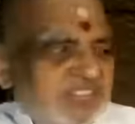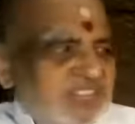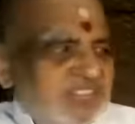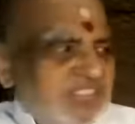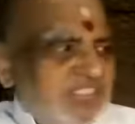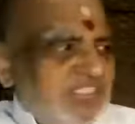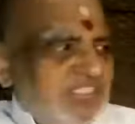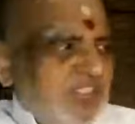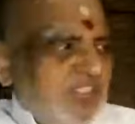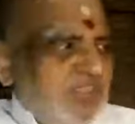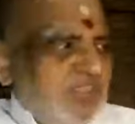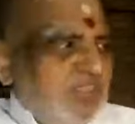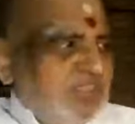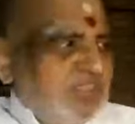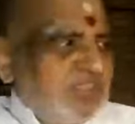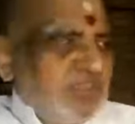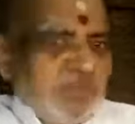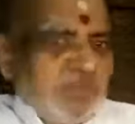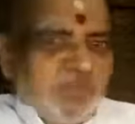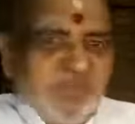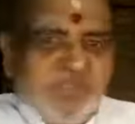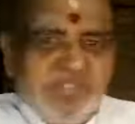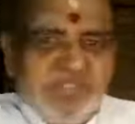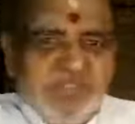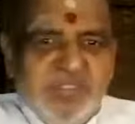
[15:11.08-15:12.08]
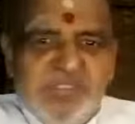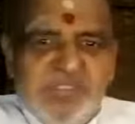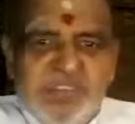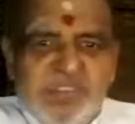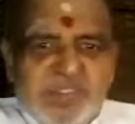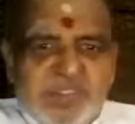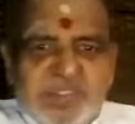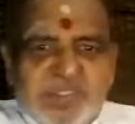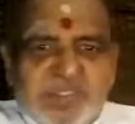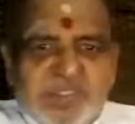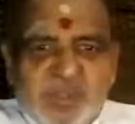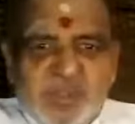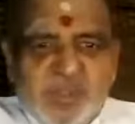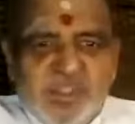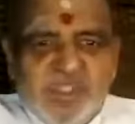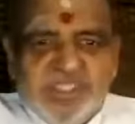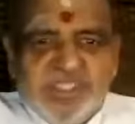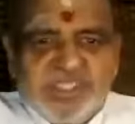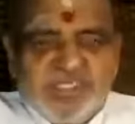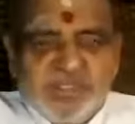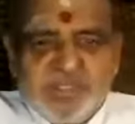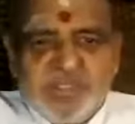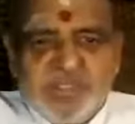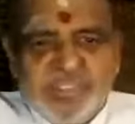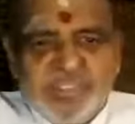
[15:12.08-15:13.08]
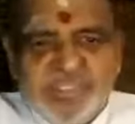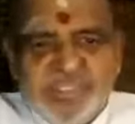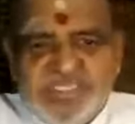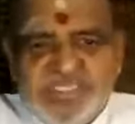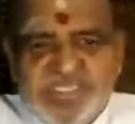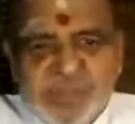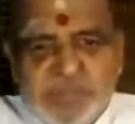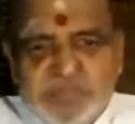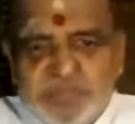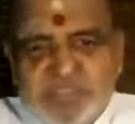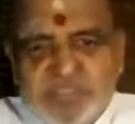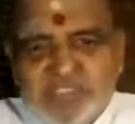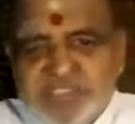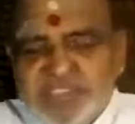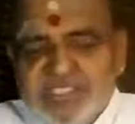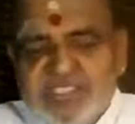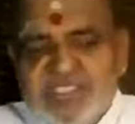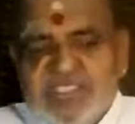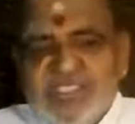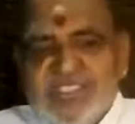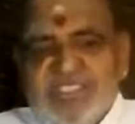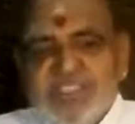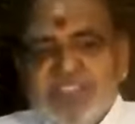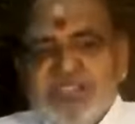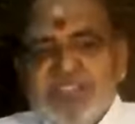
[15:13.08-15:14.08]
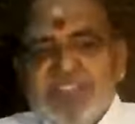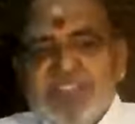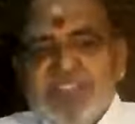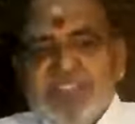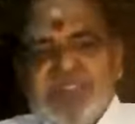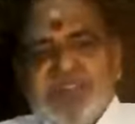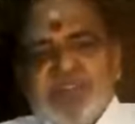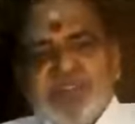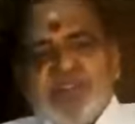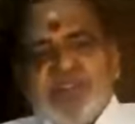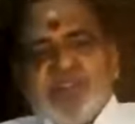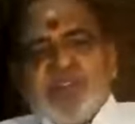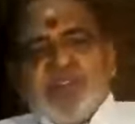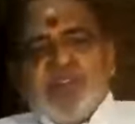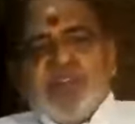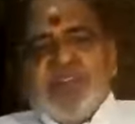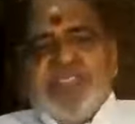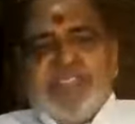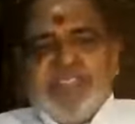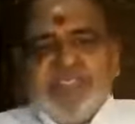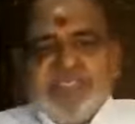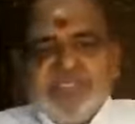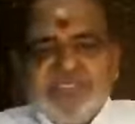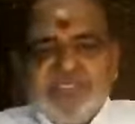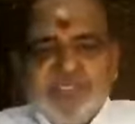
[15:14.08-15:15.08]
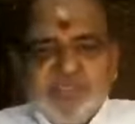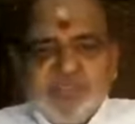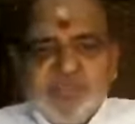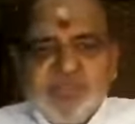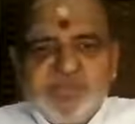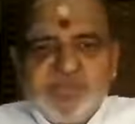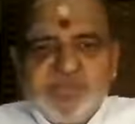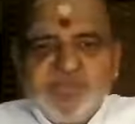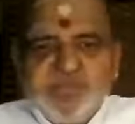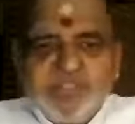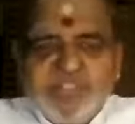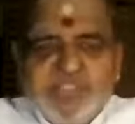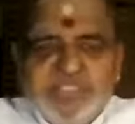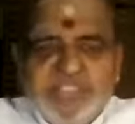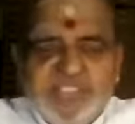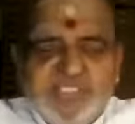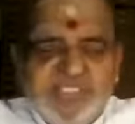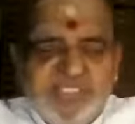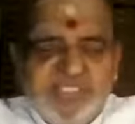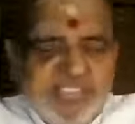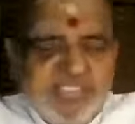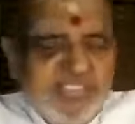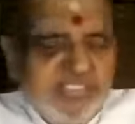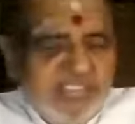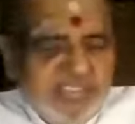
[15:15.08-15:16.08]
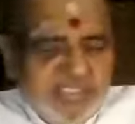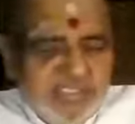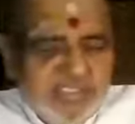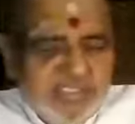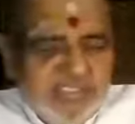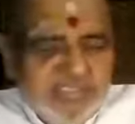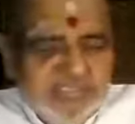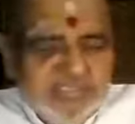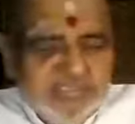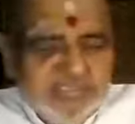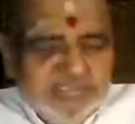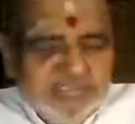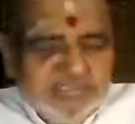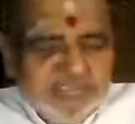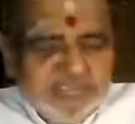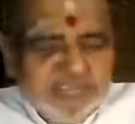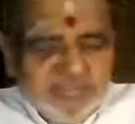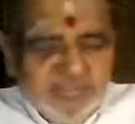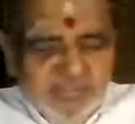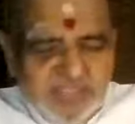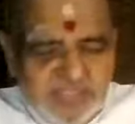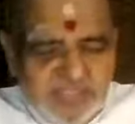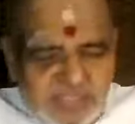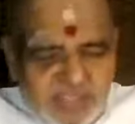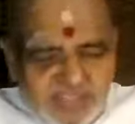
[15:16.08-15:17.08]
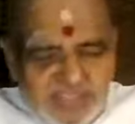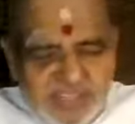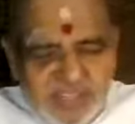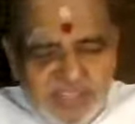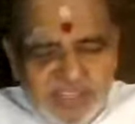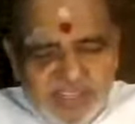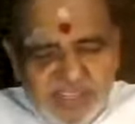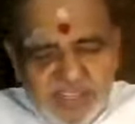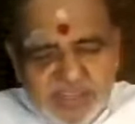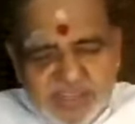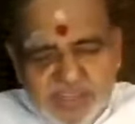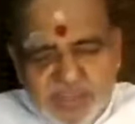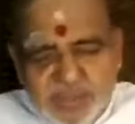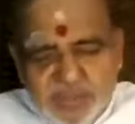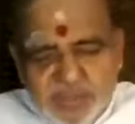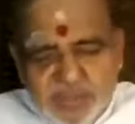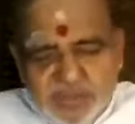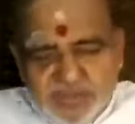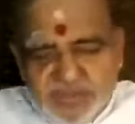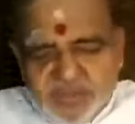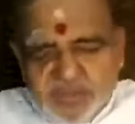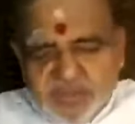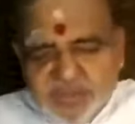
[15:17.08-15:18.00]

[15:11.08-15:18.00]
Otherwise, no. We will not talk. So that much we are not talking. So to that extent, one faculty of